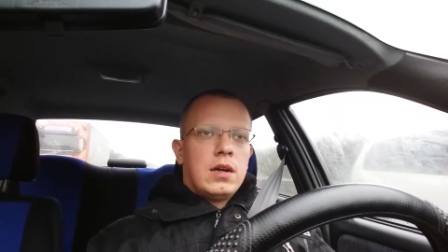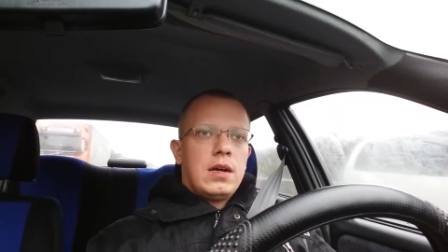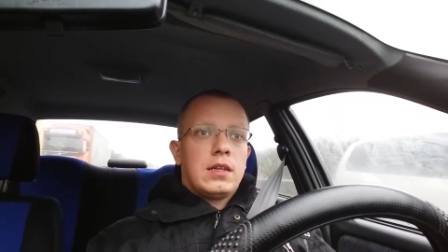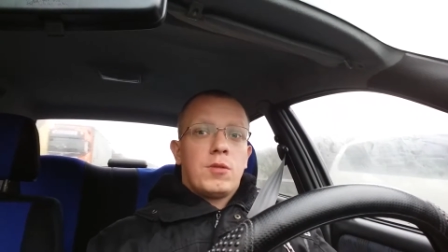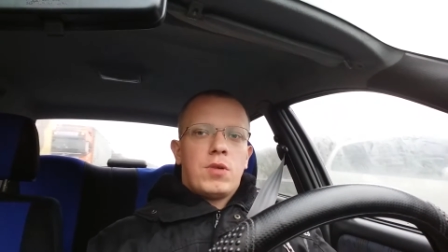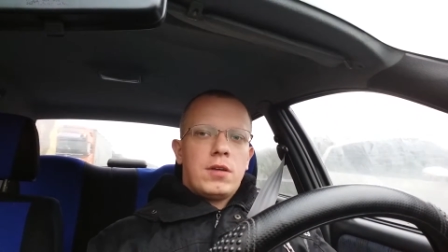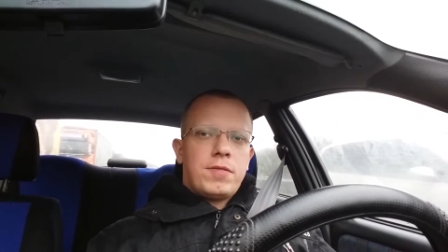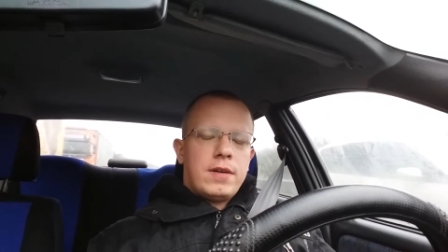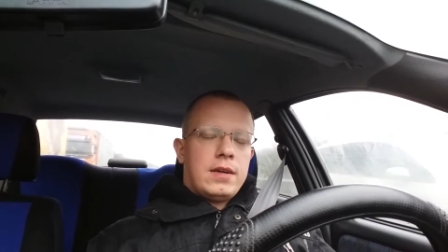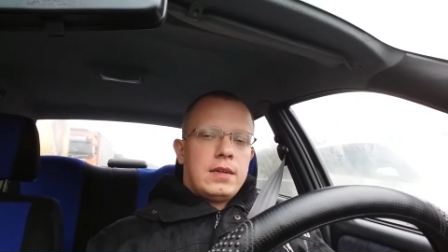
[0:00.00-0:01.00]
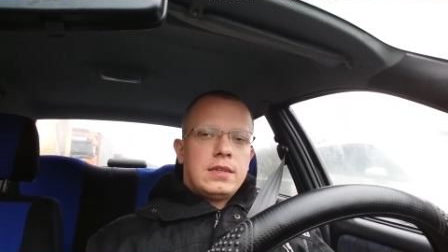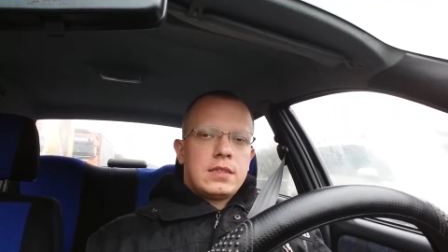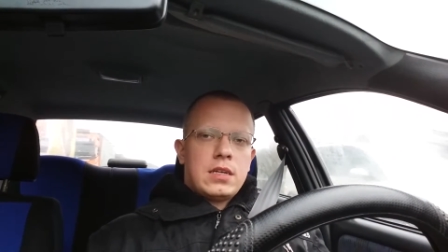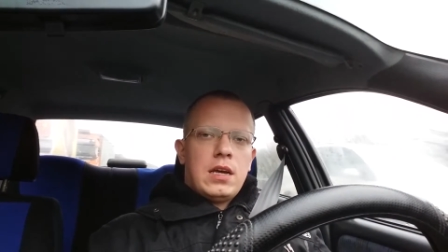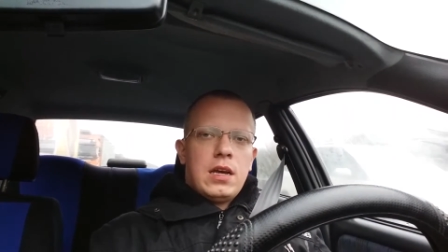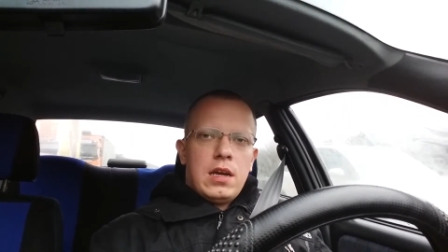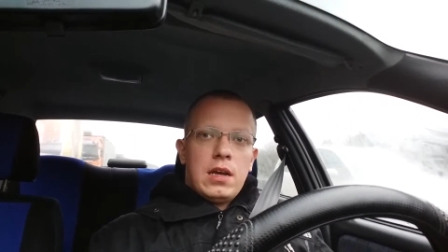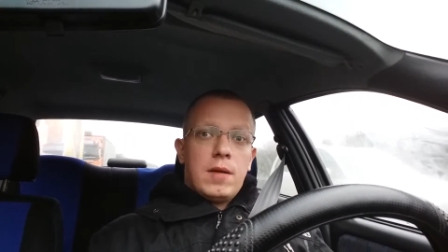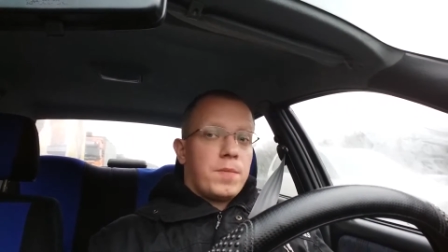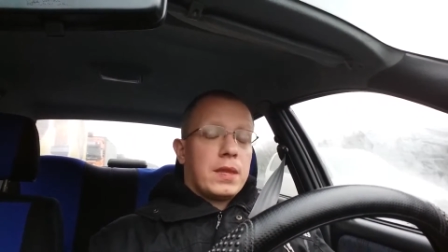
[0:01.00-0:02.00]
And the Wi-Fi is
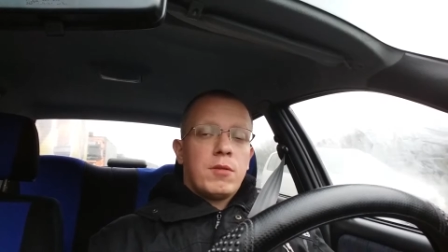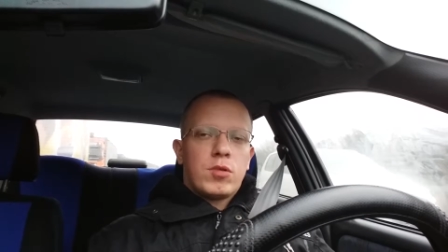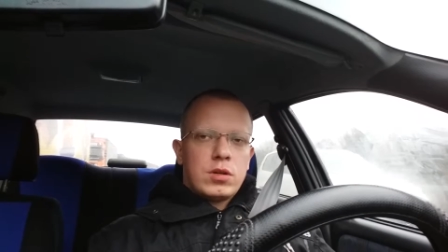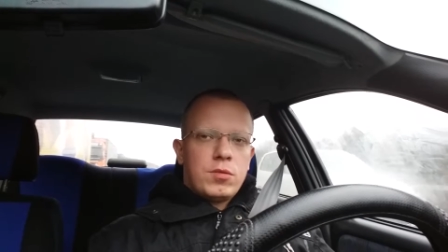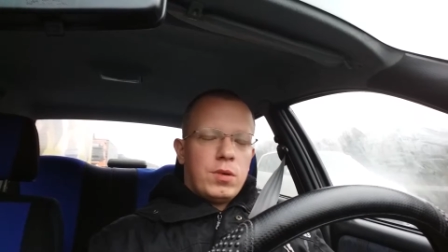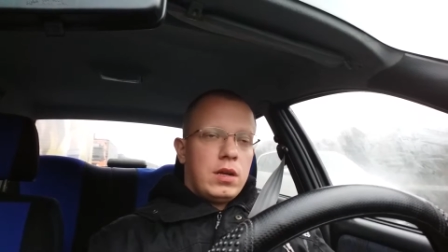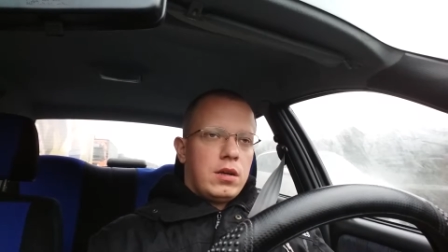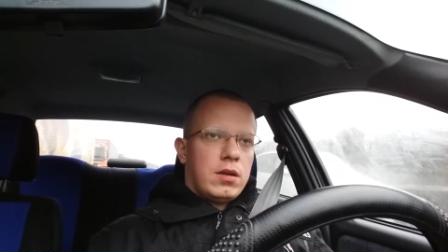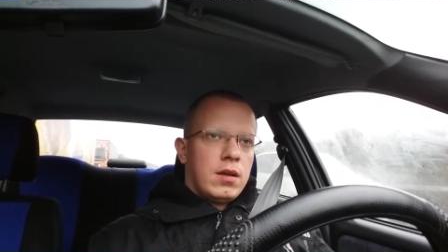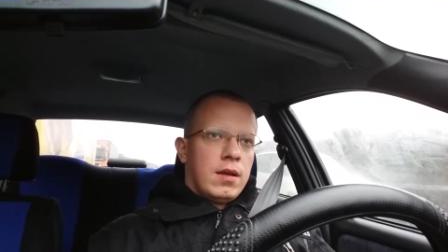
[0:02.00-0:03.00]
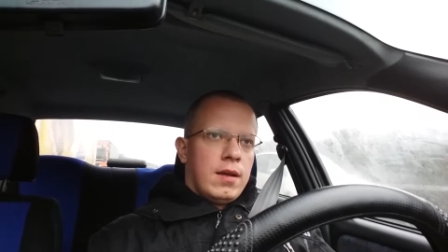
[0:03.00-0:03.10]
working really.